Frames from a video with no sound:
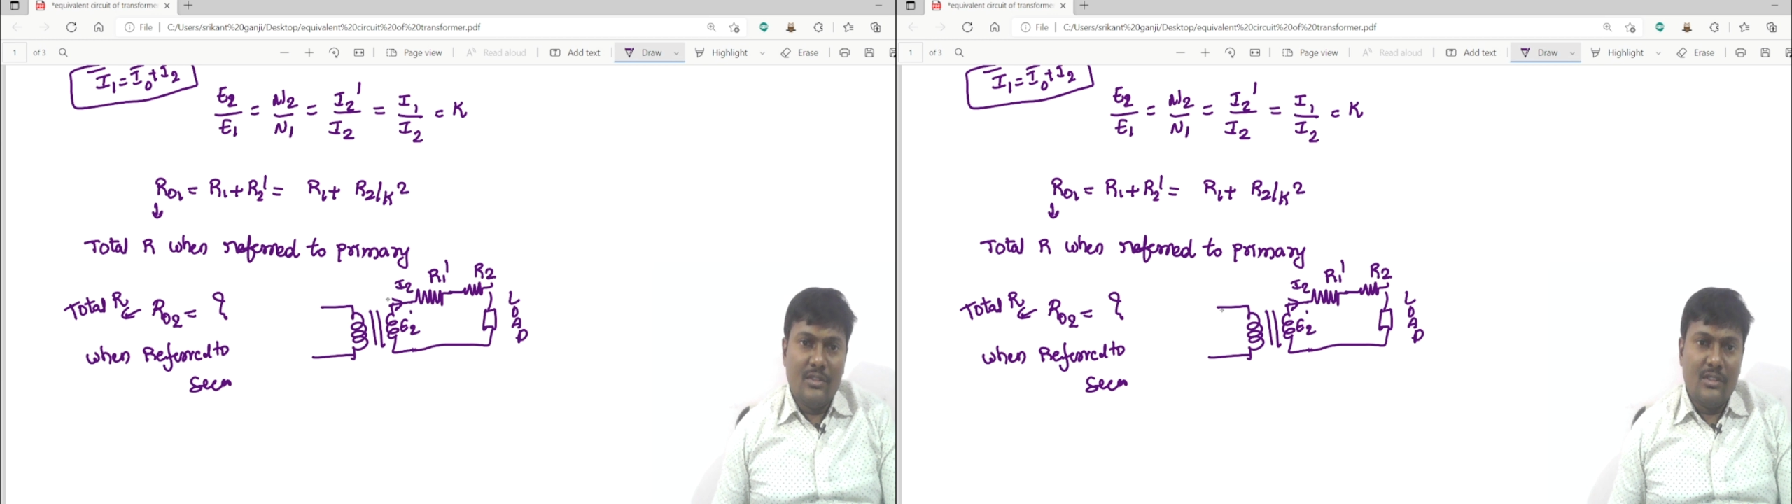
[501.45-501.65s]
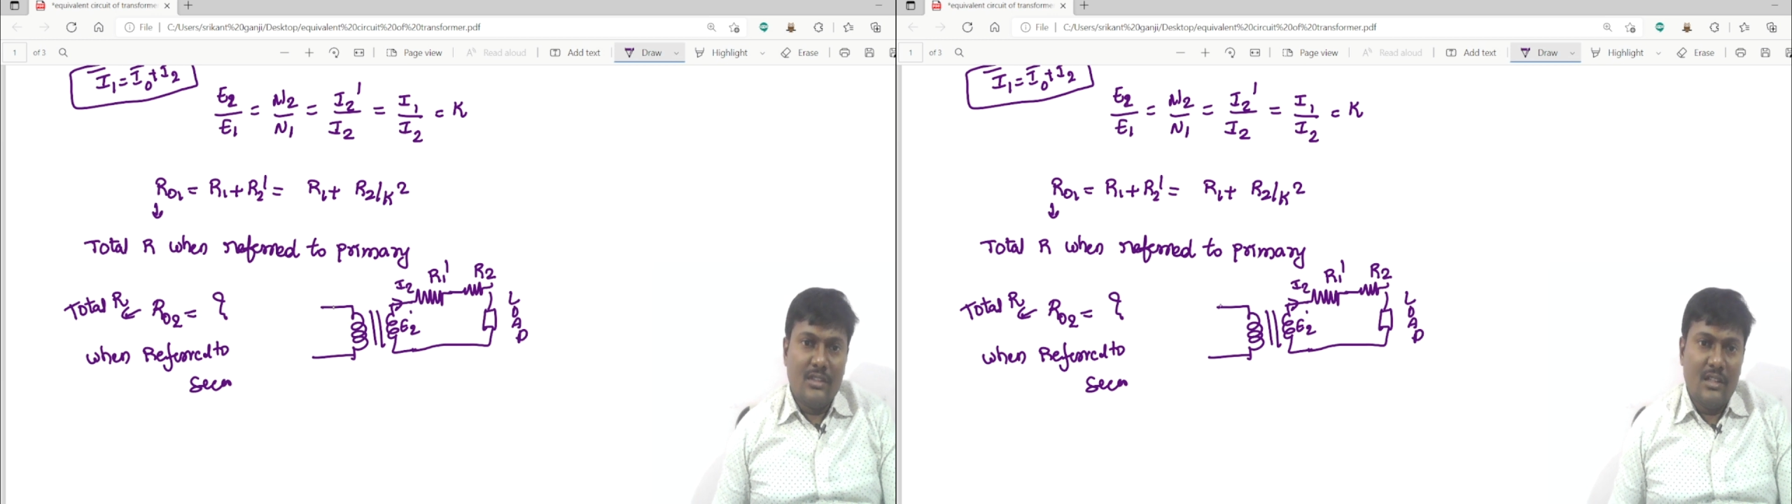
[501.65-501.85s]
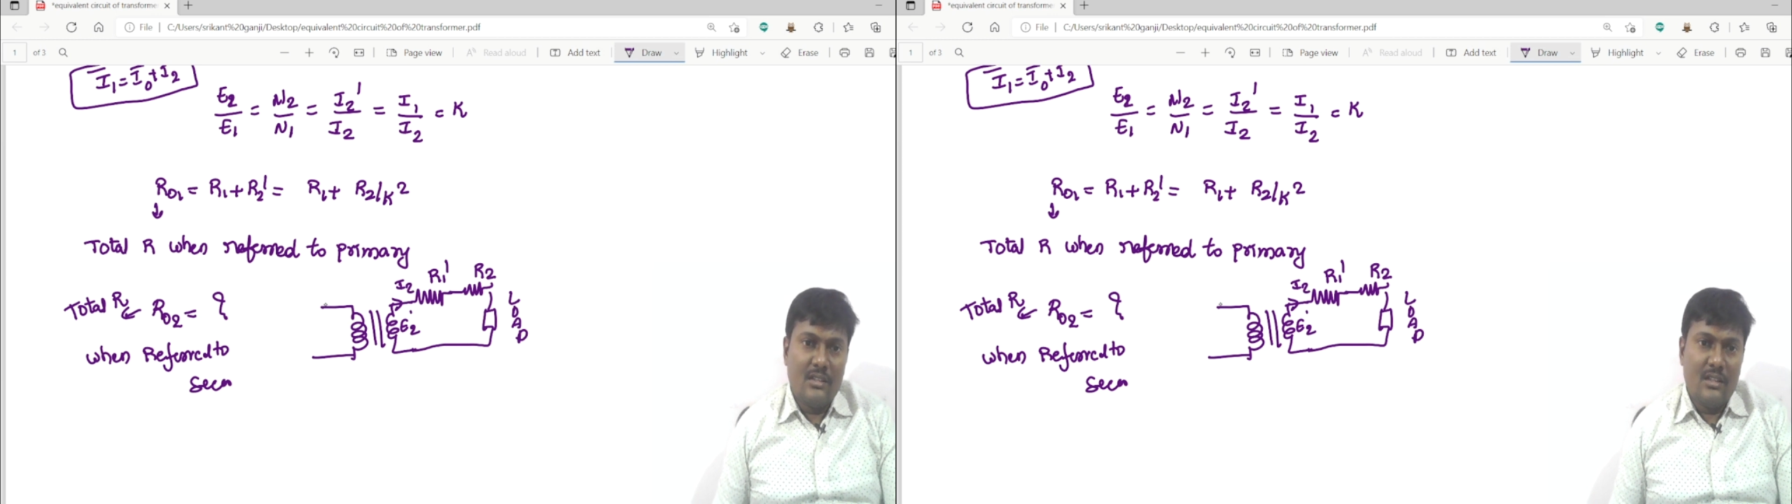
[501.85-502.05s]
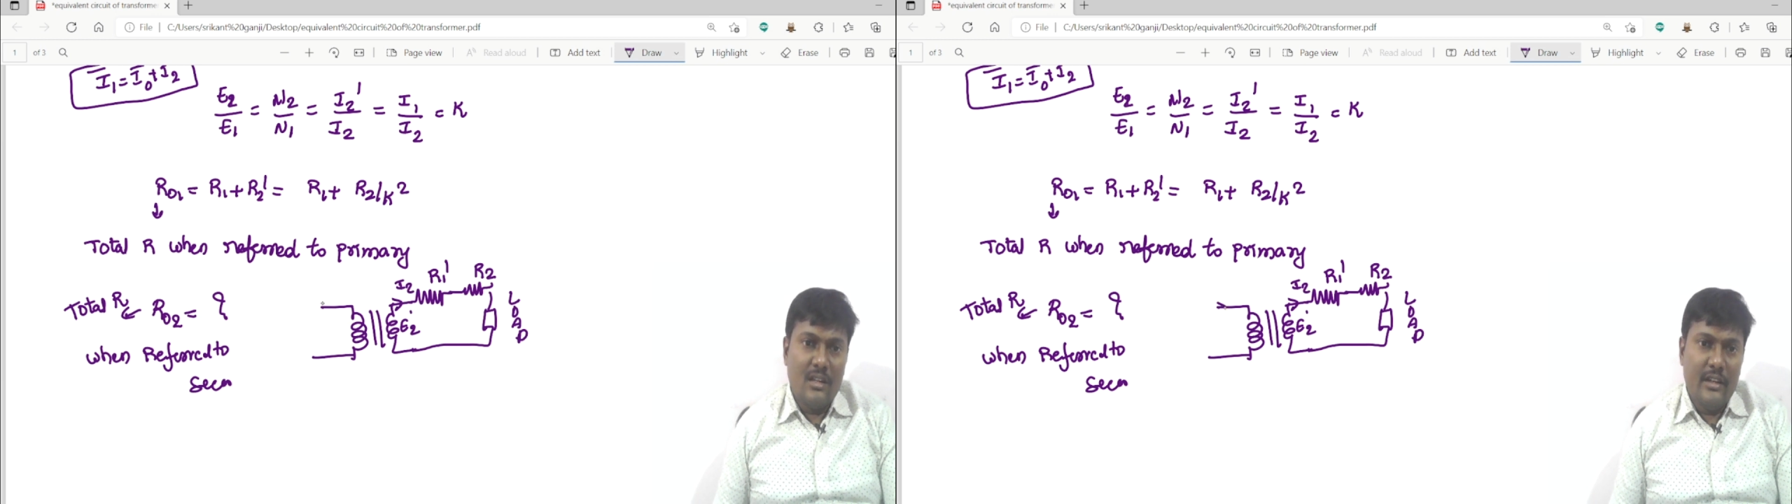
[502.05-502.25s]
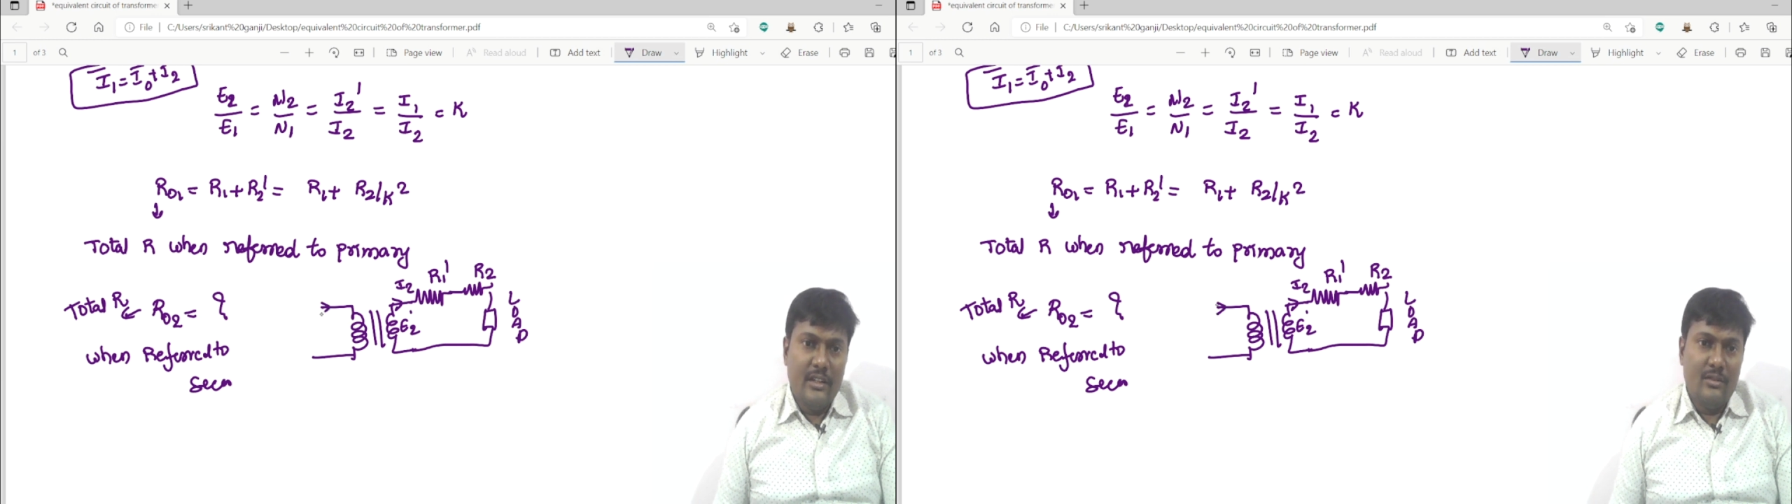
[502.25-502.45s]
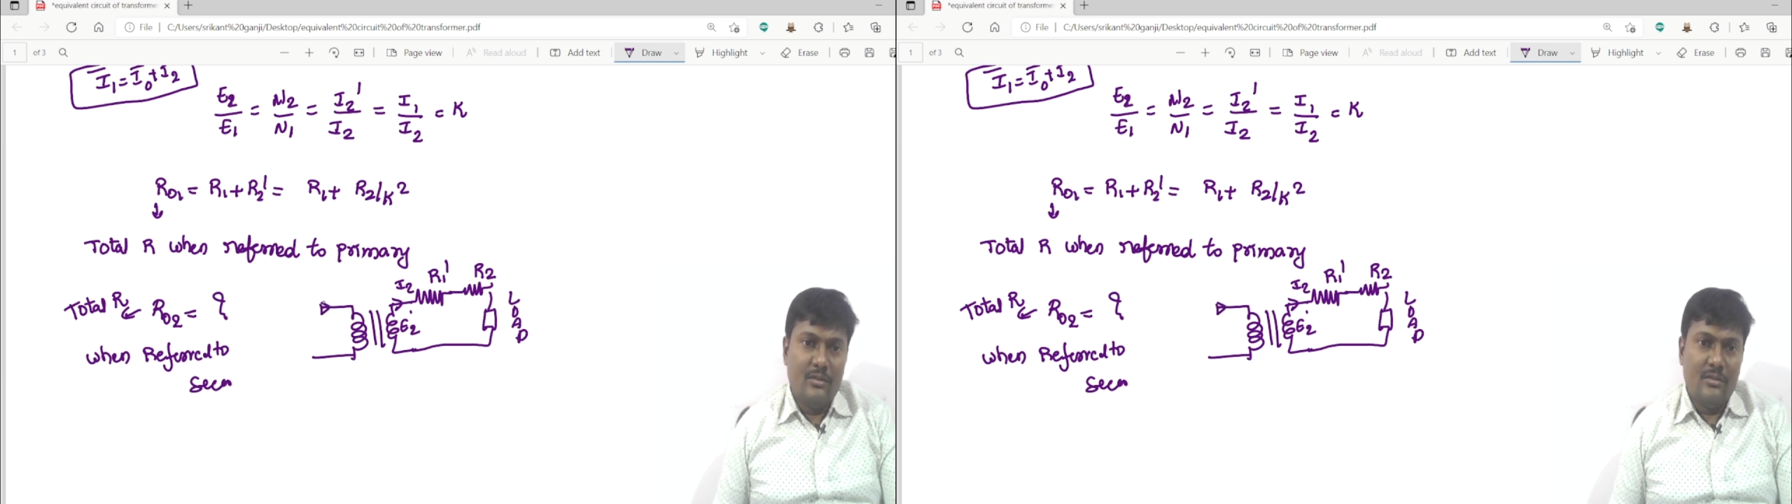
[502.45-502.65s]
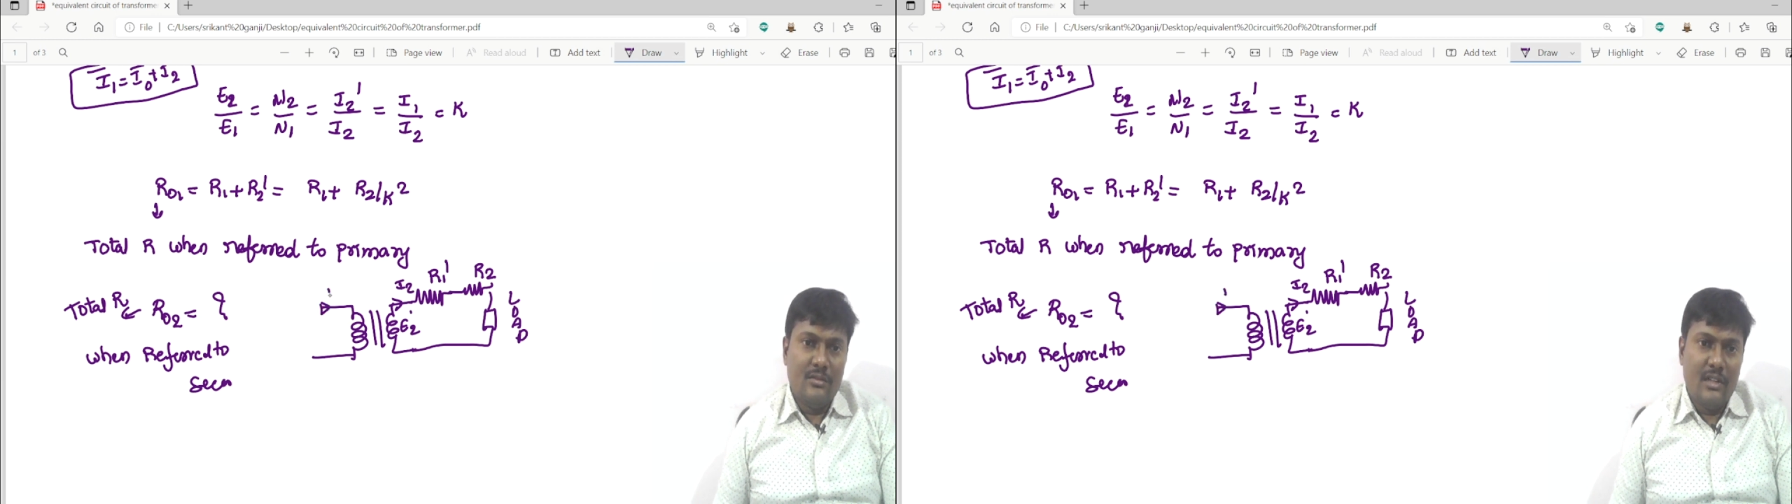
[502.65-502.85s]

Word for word: this is I2